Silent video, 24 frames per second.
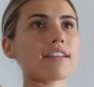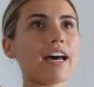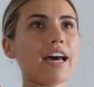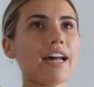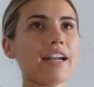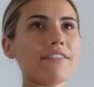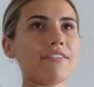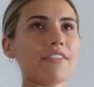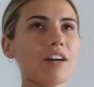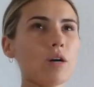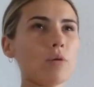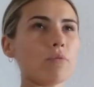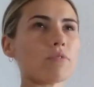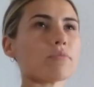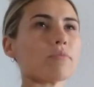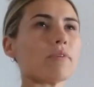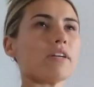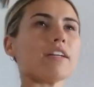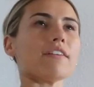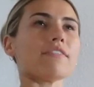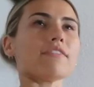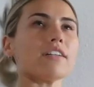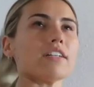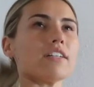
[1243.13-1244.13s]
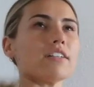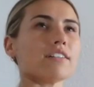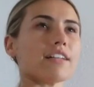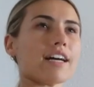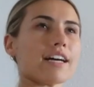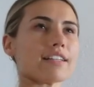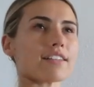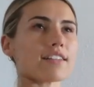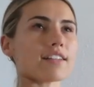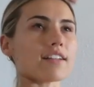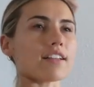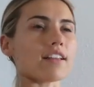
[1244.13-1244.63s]
kind of helps me to feel
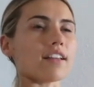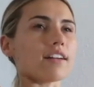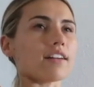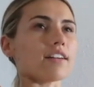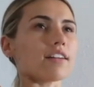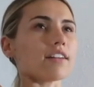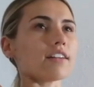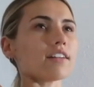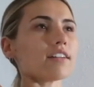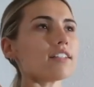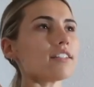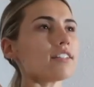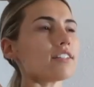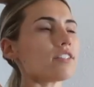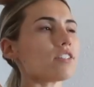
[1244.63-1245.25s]
less cluttered.